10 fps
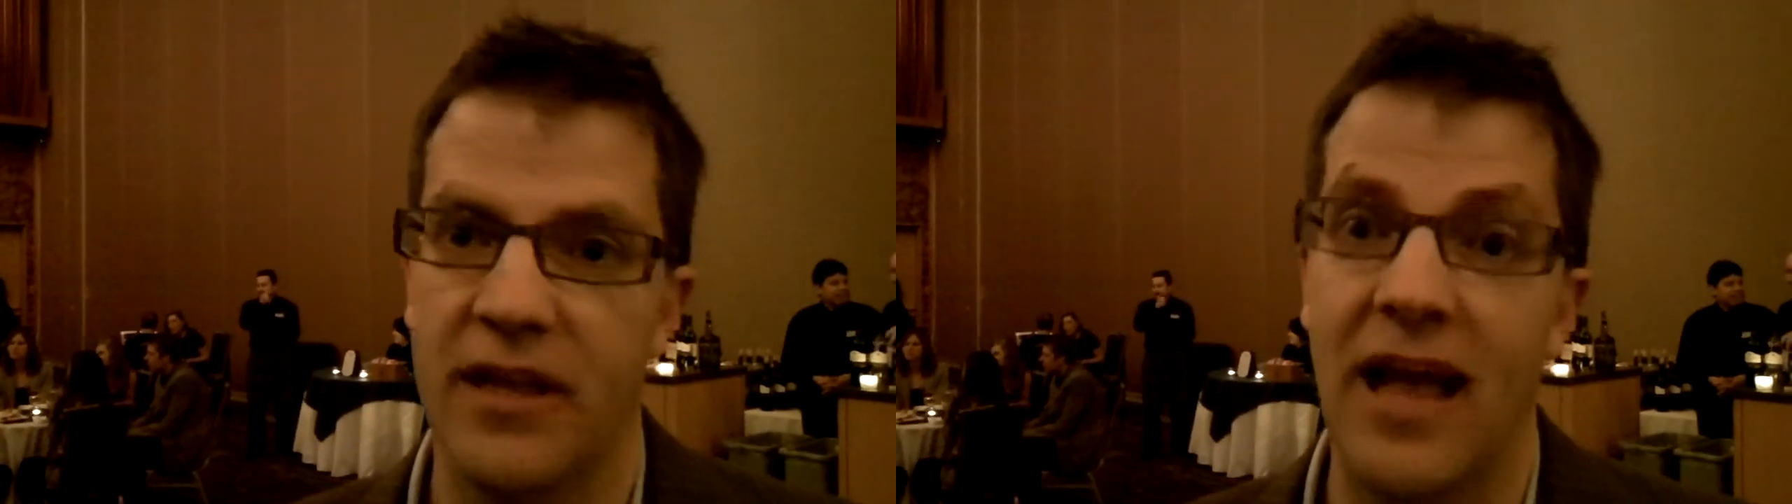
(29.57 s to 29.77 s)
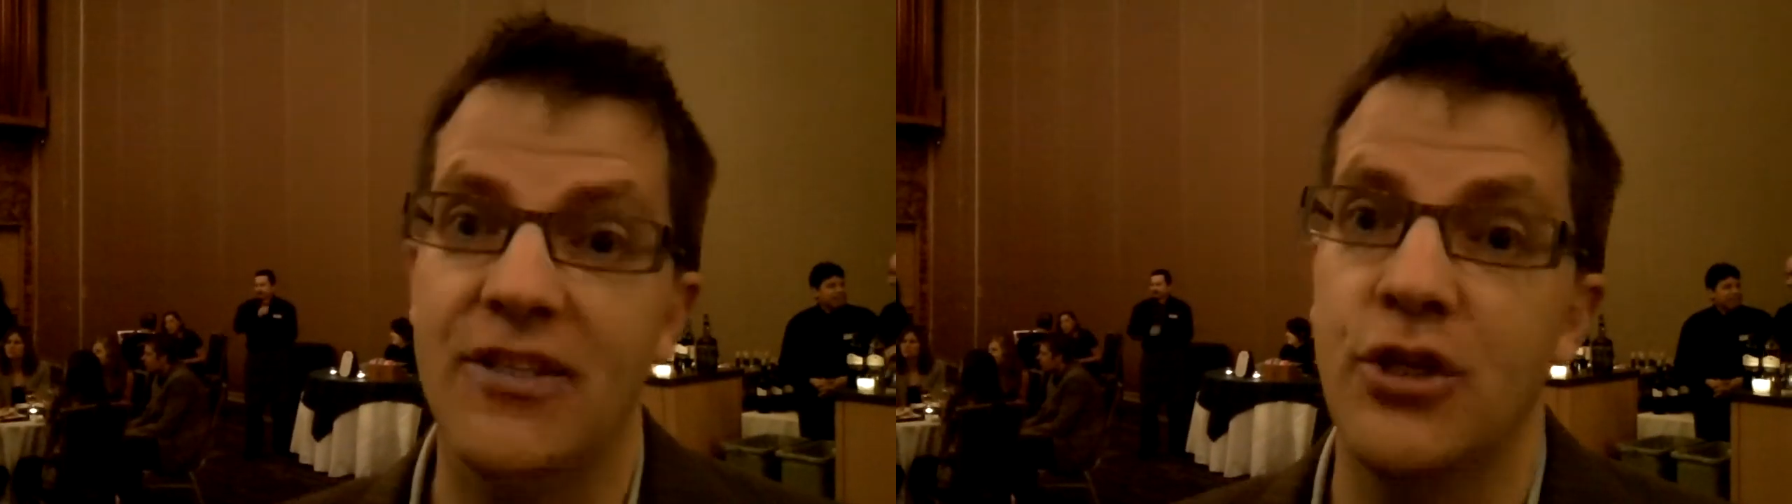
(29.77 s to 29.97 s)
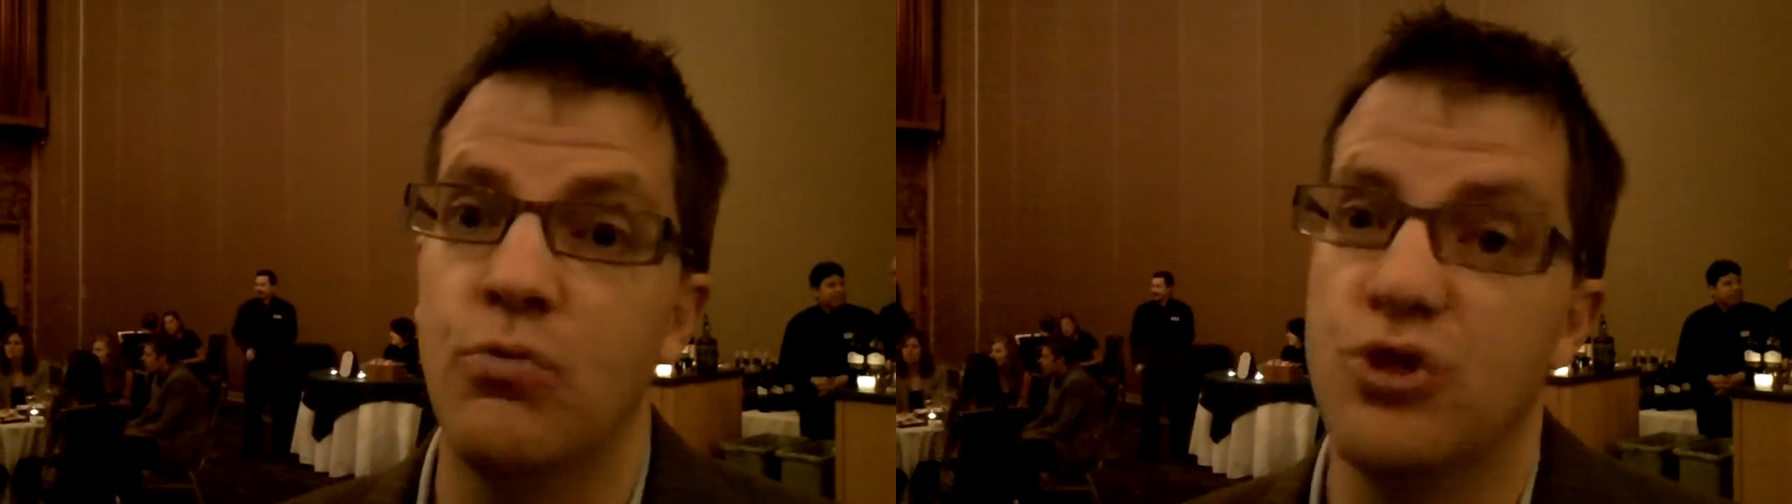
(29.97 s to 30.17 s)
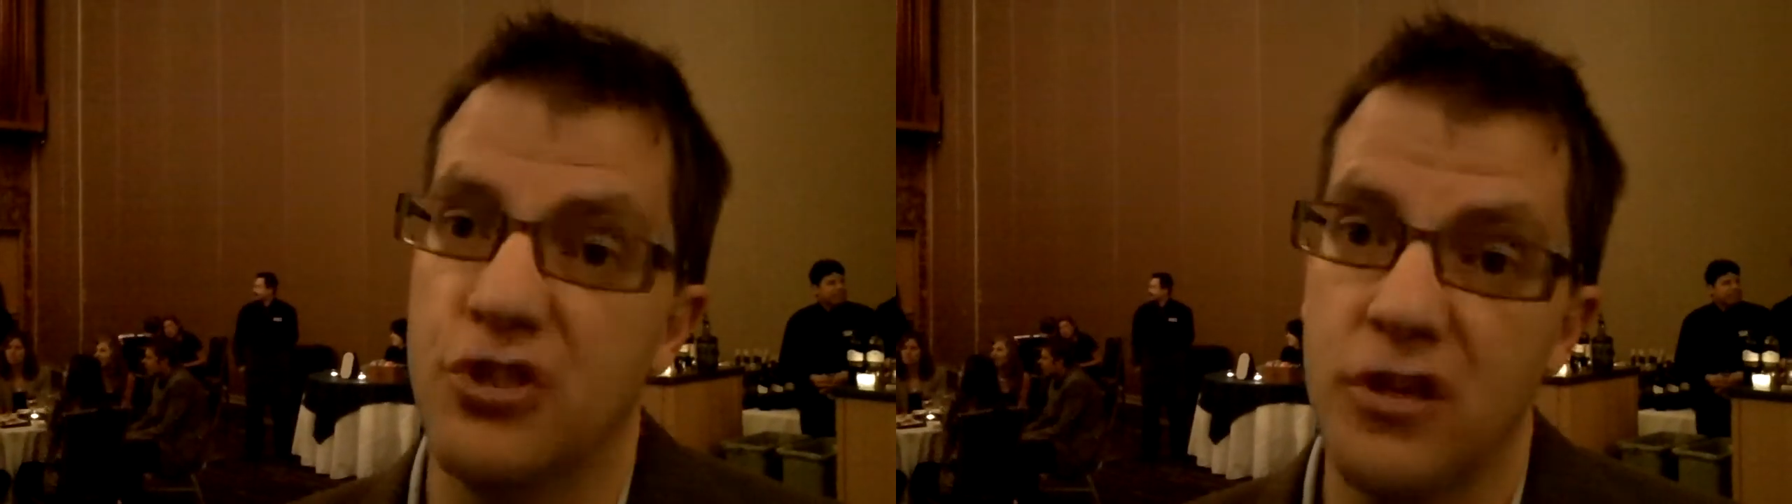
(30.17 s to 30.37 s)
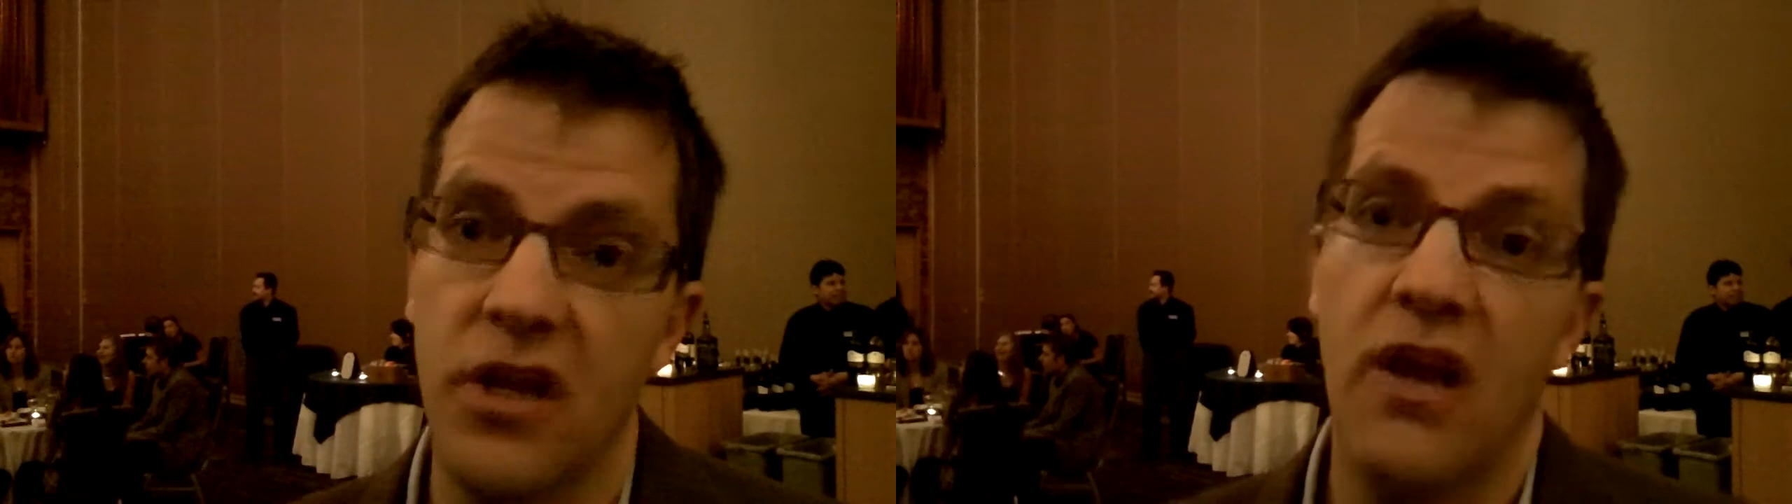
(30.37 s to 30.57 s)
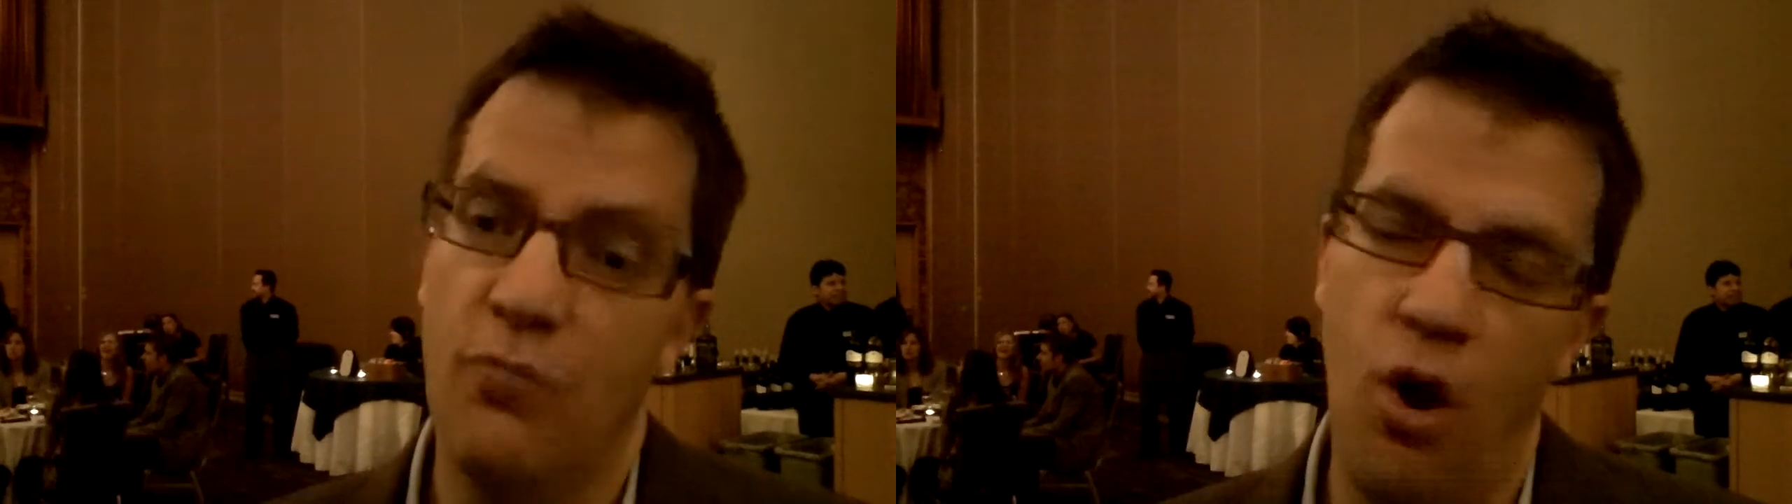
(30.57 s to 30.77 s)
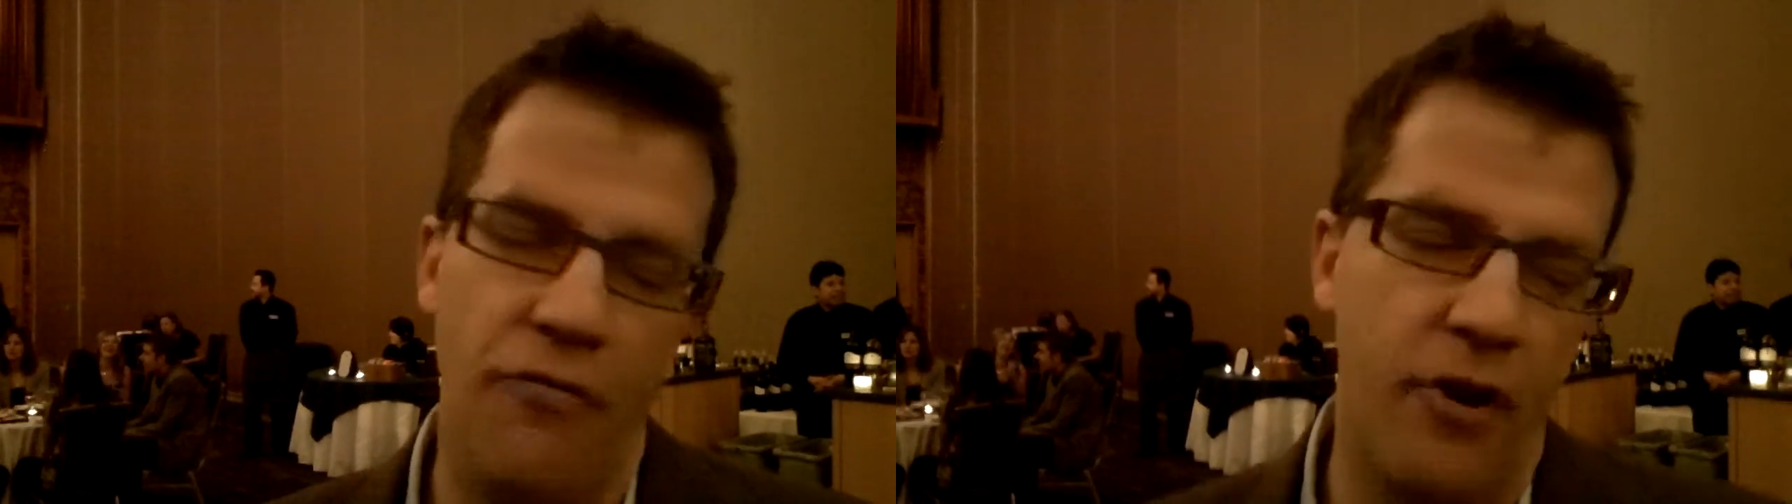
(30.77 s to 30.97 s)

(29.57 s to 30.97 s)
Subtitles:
Last year was, well,